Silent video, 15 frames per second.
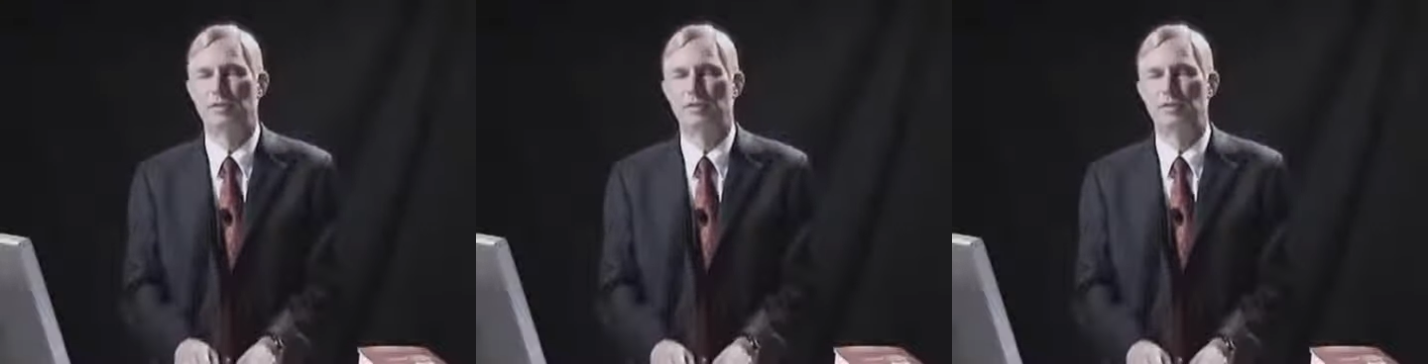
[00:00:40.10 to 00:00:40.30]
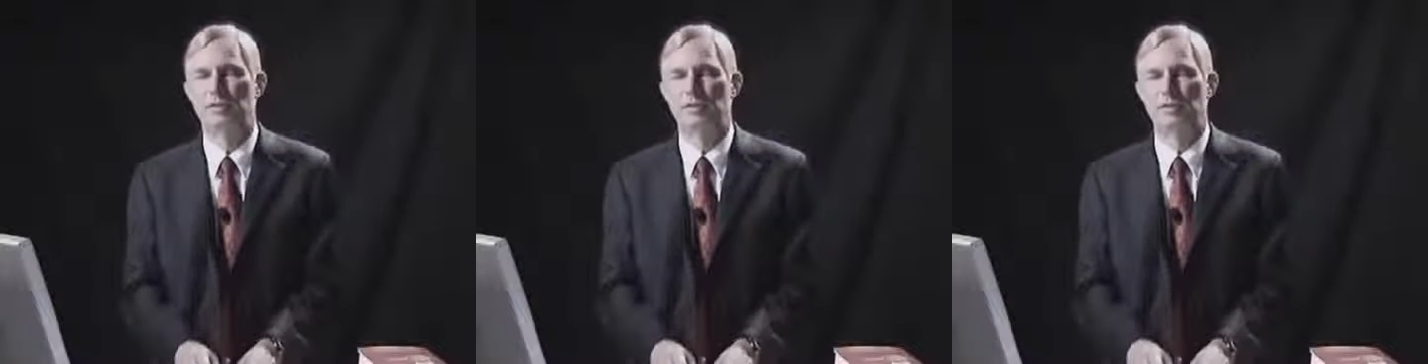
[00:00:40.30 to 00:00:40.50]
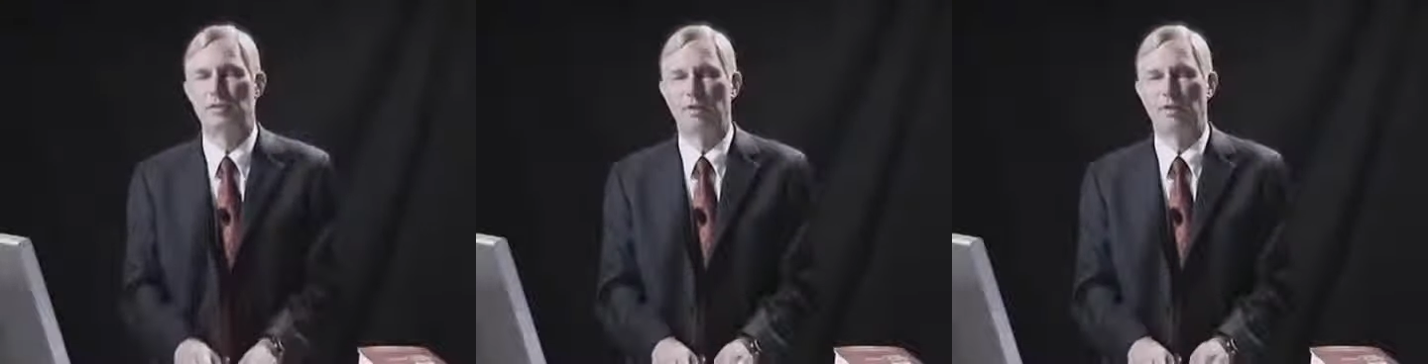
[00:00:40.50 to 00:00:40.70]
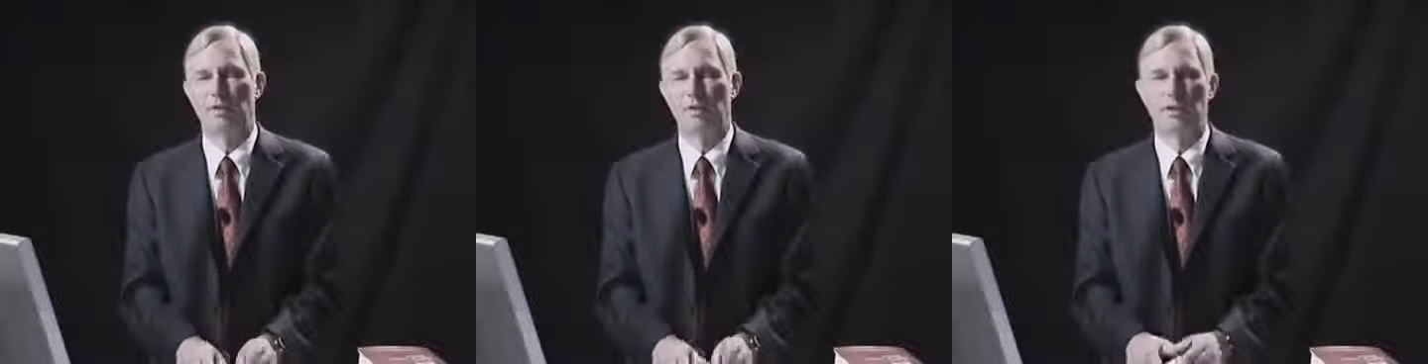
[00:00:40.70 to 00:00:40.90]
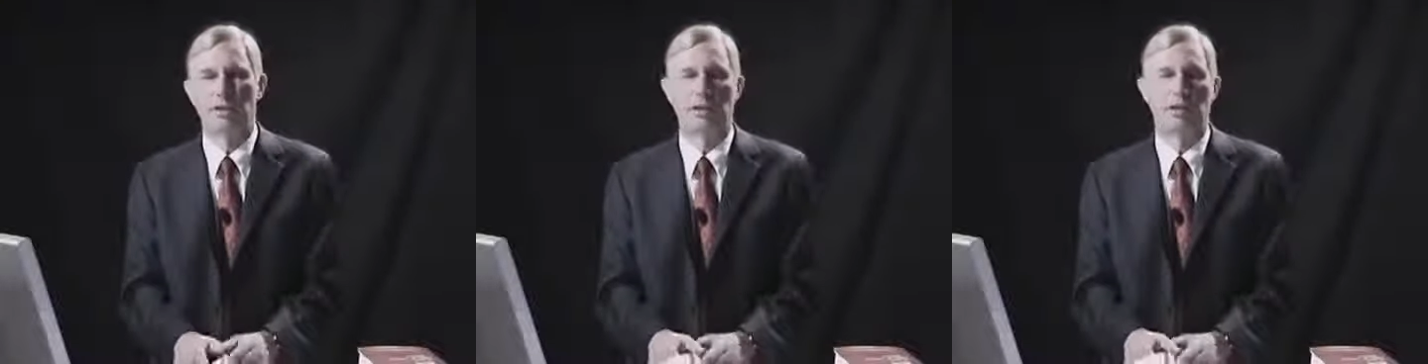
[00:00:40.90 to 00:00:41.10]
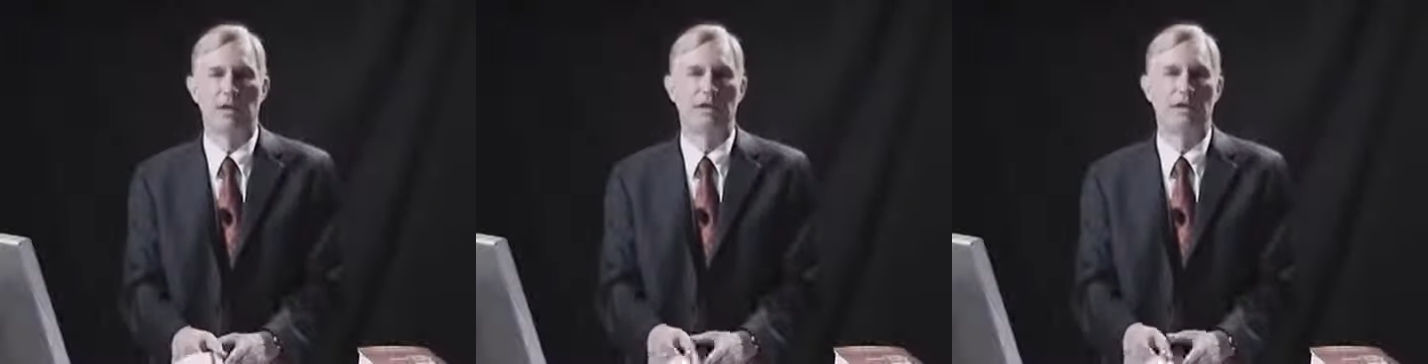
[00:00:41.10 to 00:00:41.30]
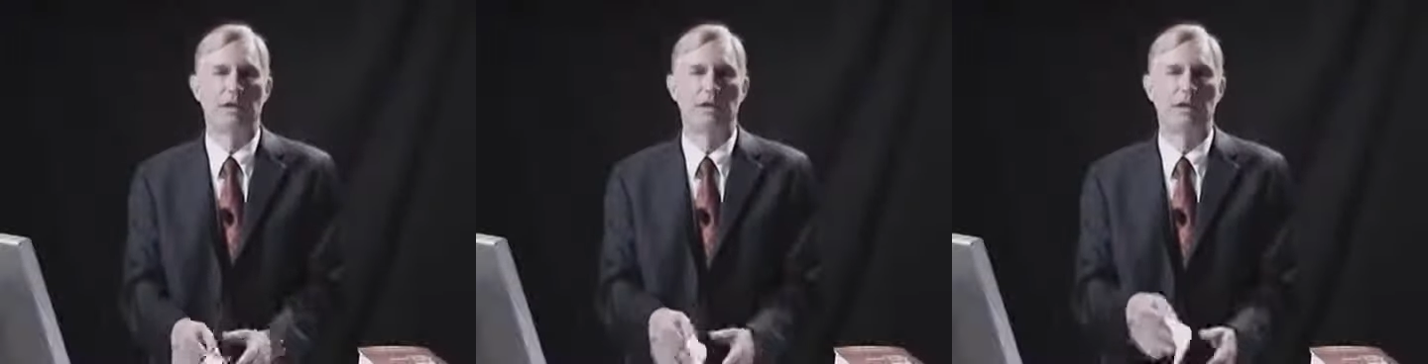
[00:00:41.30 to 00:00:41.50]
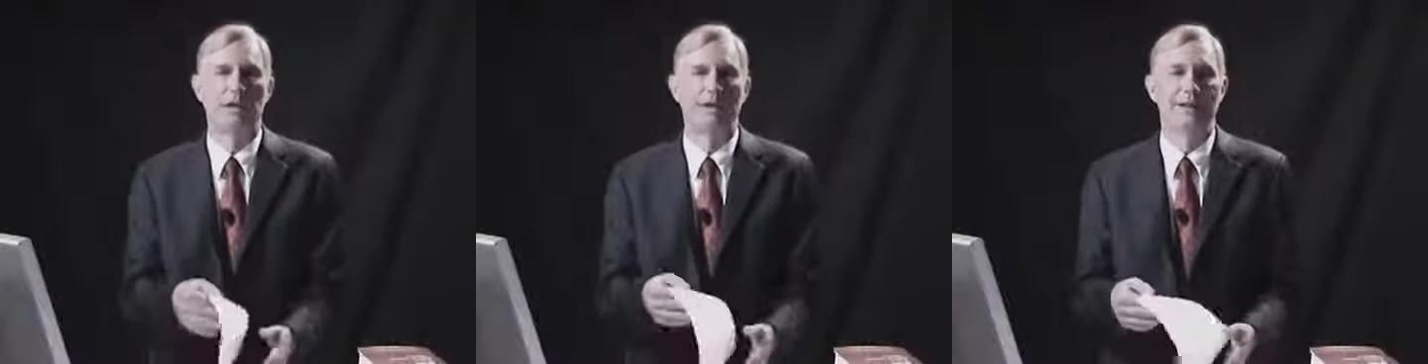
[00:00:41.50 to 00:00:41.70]
situation in the garden
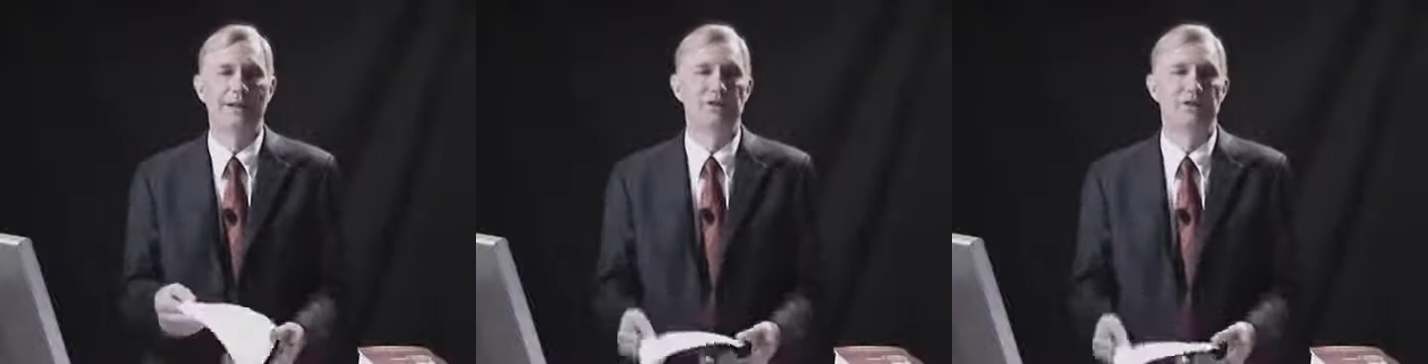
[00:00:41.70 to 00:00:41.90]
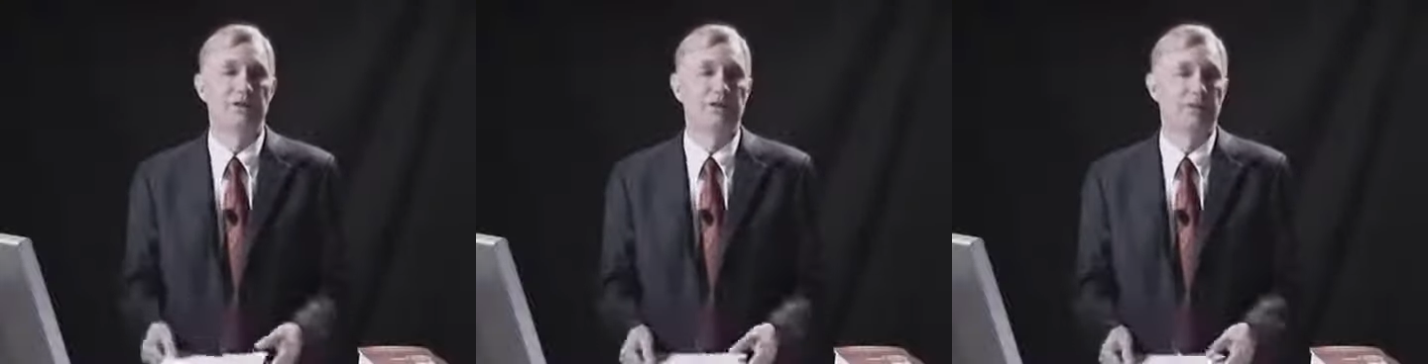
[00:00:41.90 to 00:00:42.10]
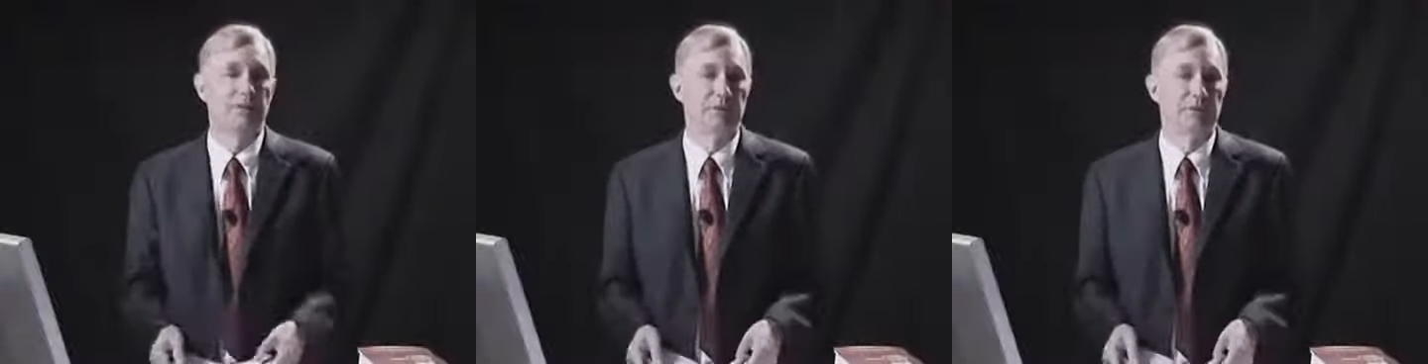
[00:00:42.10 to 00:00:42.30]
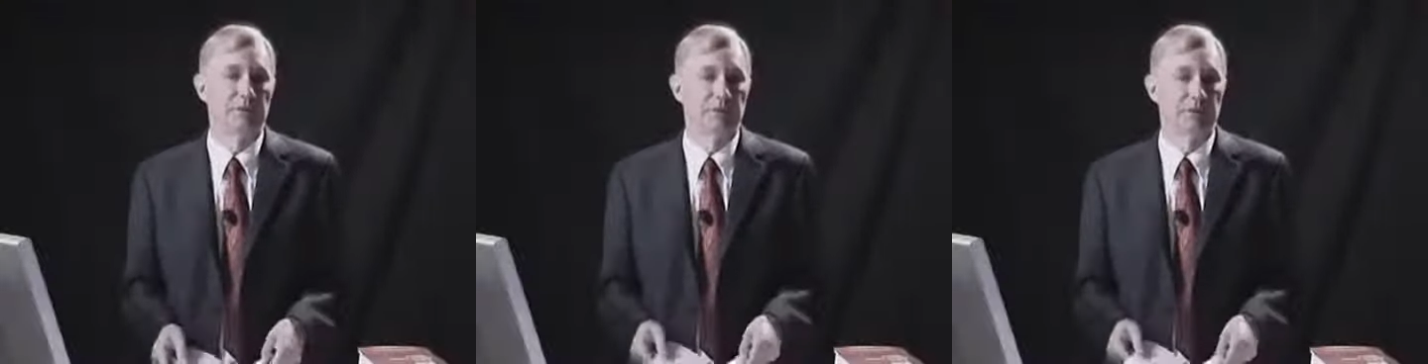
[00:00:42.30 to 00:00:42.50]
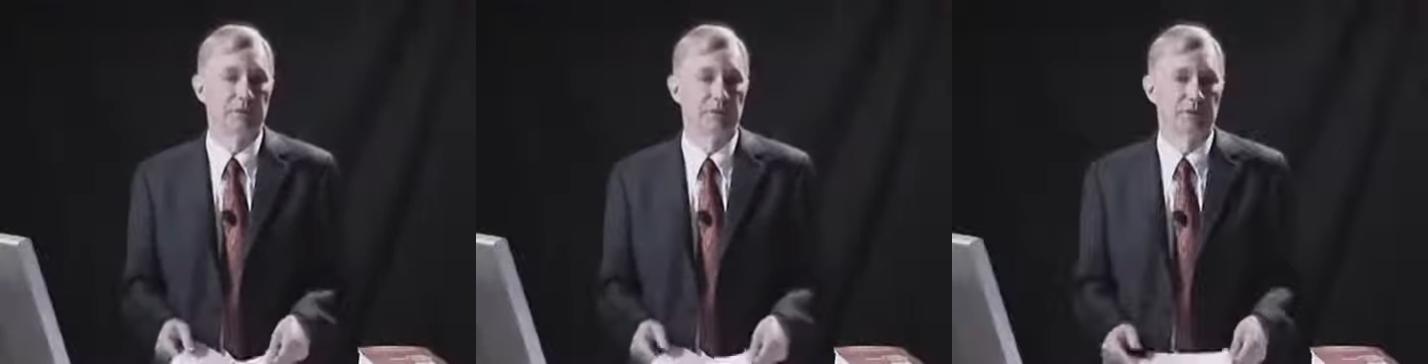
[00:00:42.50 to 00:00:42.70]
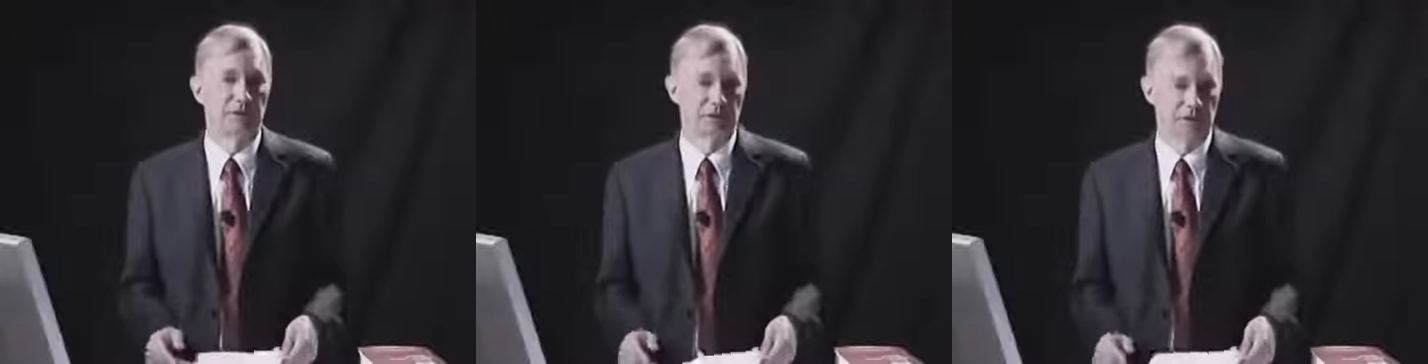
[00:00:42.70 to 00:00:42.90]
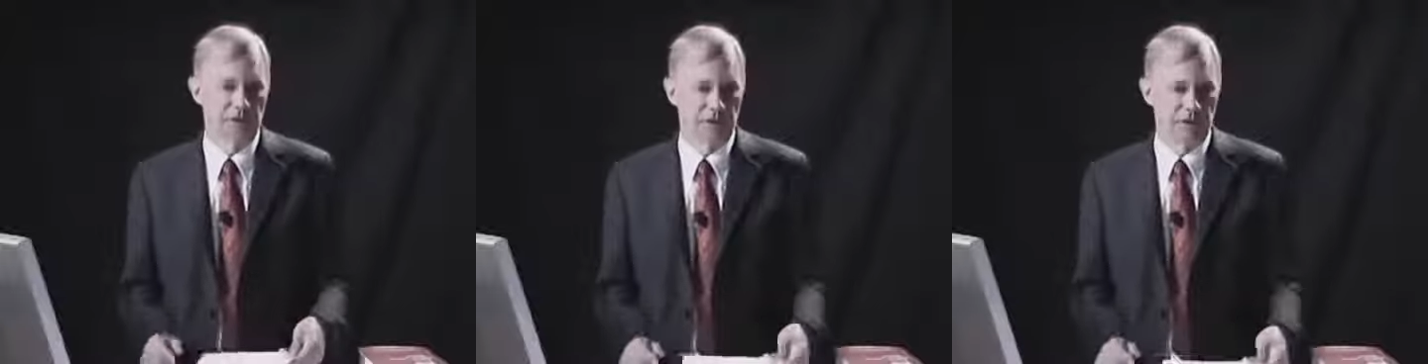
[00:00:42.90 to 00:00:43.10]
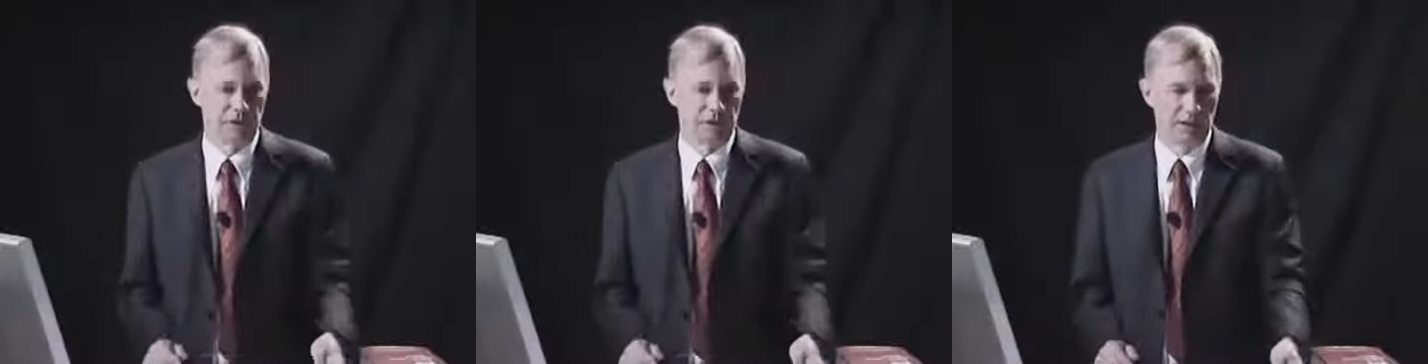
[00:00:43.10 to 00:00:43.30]
is seriously
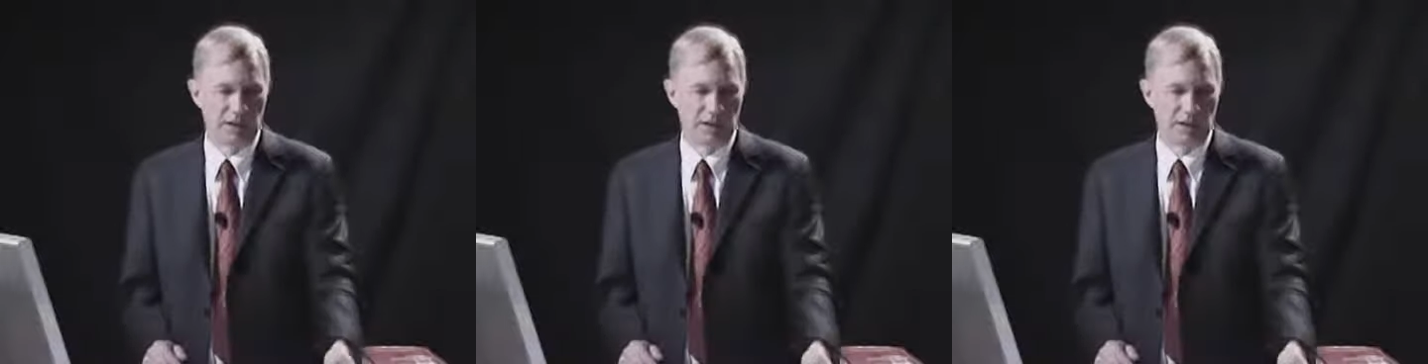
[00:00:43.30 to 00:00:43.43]
distorted.